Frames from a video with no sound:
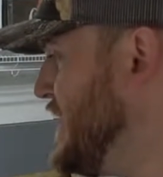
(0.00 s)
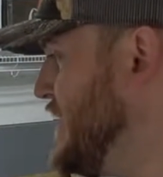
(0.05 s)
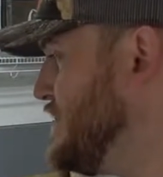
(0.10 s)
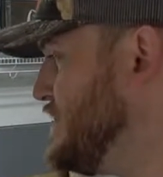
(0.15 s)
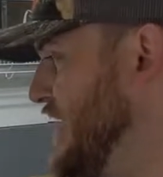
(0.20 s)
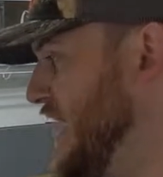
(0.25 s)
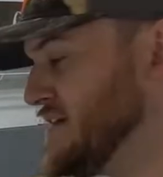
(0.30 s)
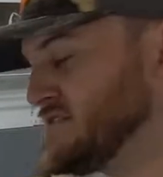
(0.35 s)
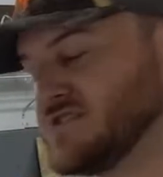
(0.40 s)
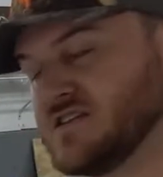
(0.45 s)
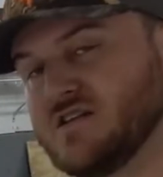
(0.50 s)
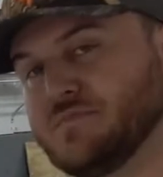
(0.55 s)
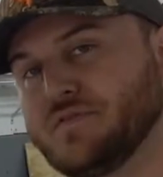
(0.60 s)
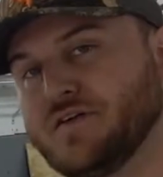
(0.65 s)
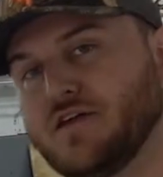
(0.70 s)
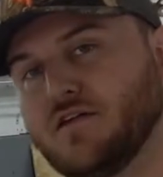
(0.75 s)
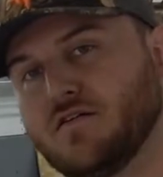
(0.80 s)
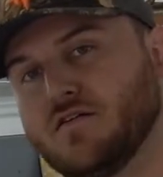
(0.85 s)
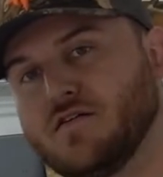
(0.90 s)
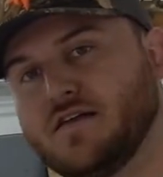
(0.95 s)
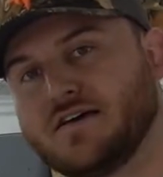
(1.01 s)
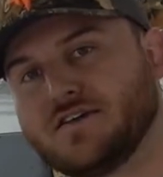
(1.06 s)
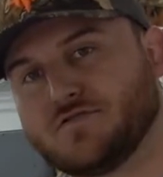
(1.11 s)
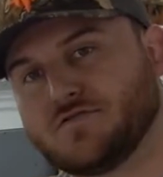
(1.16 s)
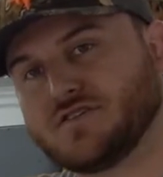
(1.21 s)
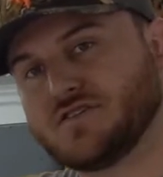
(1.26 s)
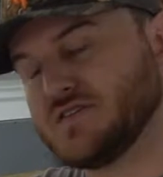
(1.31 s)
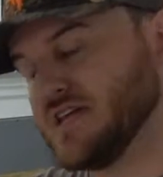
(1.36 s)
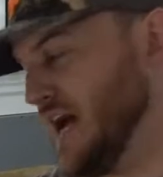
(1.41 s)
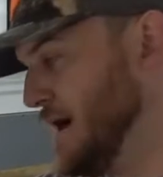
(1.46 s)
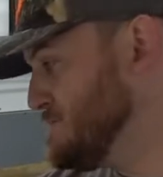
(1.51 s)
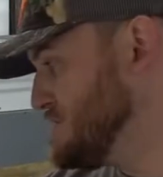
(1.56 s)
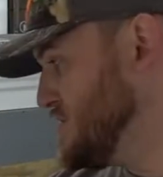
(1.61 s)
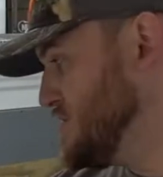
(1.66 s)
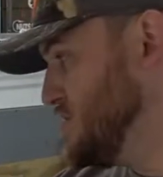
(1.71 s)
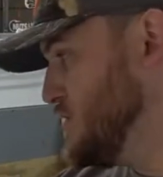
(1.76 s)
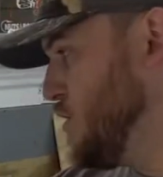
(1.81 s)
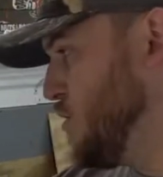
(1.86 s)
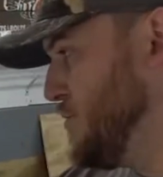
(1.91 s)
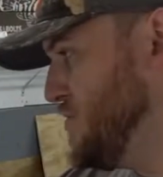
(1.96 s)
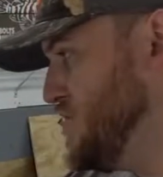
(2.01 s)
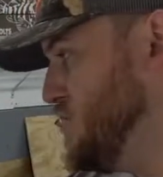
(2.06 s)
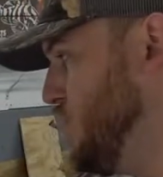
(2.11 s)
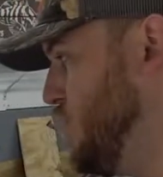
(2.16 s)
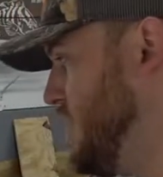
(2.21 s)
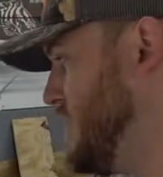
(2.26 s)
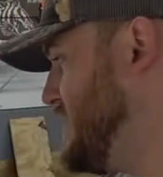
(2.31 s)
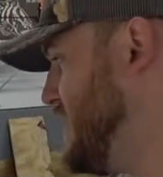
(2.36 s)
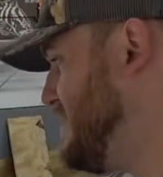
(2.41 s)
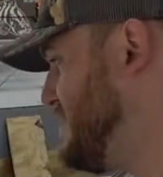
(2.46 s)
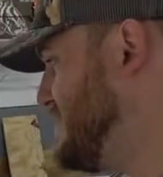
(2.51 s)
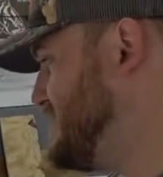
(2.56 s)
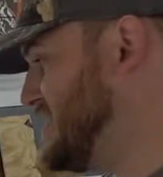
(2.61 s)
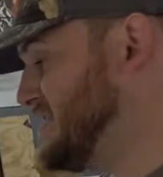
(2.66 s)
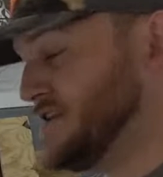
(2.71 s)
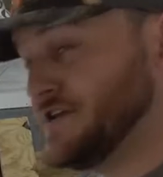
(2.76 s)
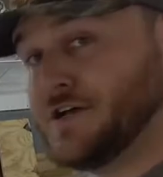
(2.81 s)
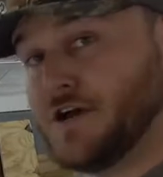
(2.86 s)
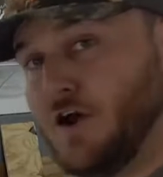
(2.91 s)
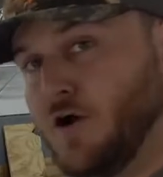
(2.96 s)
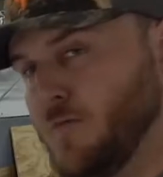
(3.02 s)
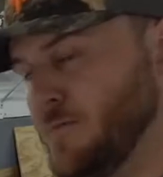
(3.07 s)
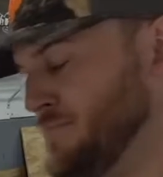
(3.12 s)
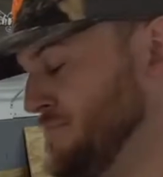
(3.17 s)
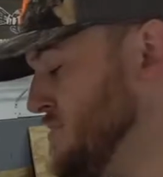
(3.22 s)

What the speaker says: That's gonna be your initial step to know where you want everything to go.